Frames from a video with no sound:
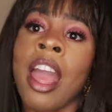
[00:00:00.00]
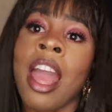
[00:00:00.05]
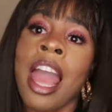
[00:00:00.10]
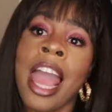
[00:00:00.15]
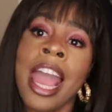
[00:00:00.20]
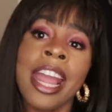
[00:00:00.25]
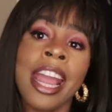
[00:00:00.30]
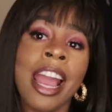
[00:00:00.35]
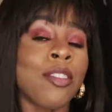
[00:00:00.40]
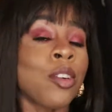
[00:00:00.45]

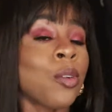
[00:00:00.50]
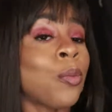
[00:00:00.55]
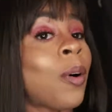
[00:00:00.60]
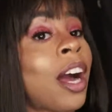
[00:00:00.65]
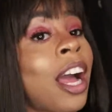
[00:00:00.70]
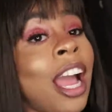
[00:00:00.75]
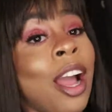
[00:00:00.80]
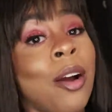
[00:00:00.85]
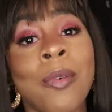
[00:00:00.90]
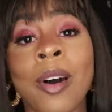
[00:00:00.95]
Hey
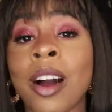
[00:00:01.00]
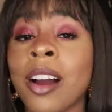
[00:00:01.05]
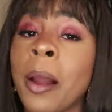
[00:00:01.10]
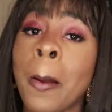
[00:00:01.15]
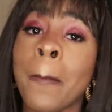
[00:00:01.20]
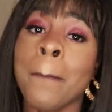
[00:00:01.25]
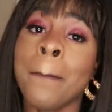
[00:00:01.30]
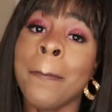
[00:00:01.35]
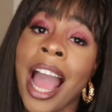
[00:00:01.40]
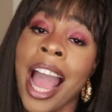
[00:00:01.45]
everyone, and
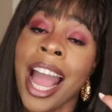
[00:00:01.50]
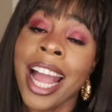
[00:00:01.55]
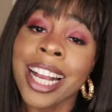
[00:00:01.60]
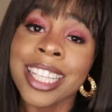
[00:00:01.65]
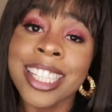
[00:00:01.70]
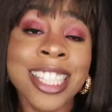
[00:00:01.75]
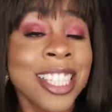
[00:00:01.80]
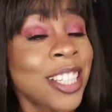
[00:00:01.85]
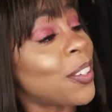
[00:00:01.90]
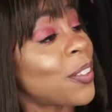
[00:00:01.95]
welcome
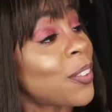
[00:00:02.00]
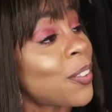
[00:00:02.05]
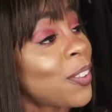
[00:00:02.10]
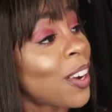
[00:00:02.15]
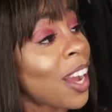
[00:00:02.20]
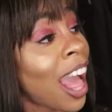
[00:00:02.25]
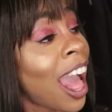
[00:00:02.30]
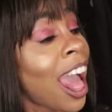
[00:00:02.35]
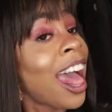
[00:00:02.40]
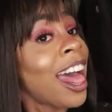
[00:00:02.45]
back to
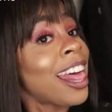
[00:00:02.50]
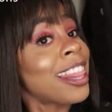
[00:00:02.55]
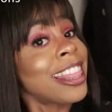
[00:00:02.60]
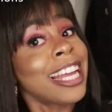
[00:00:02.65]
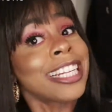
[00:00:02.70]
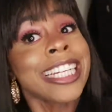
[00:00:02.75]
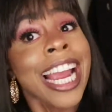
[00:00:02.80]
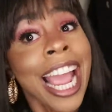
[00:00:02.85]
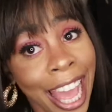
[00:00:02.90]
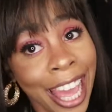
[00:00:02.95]

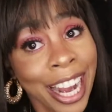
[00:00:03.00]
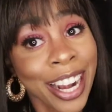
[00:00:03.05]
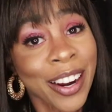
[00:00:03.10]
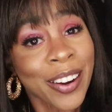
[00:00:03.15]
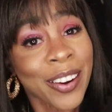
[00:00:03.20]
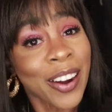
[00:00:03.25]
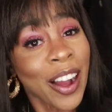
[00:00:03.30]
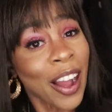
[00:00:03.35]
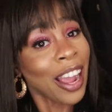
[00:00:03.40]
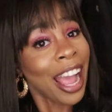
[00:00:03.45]
the
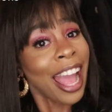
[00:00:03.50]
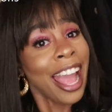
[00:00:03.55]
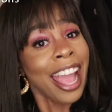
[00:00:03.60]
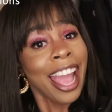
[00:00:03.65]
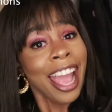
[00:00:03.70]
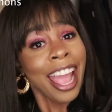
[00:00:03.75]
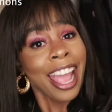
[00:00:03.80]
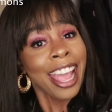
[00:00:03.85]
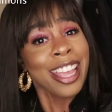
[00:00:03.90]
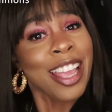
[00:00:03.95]
channel. Okay,
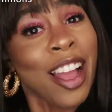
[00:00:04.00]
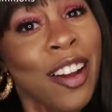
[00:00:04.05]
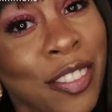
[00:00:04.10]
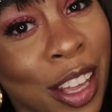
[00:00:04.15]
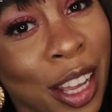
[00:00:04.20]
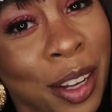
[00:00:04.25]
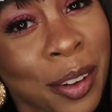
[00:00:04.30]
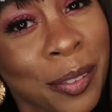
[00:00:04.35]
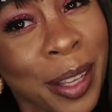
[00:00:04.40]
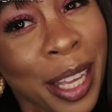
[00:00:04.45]
you
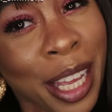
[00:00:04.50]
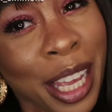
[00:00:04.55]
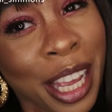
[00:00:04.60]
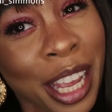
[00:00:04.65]
feel me?